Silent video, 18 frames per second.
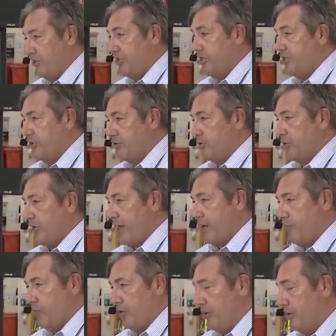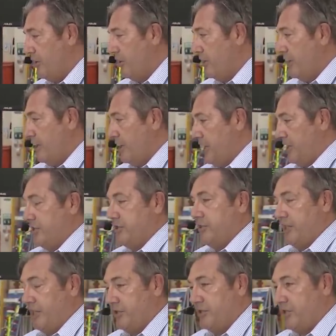digital camera
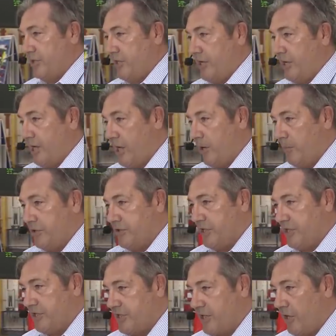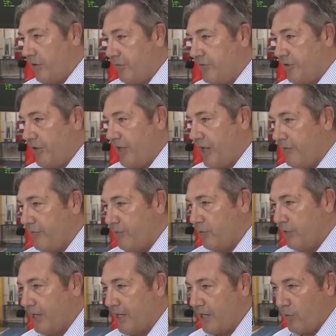into the helmet itself, and
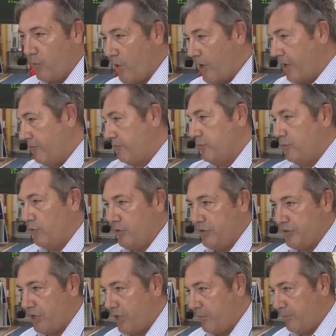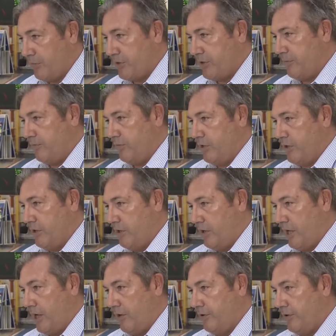therefore get away from all those cumbersome
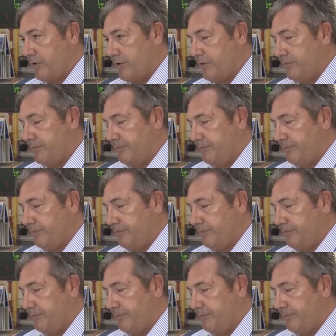areas.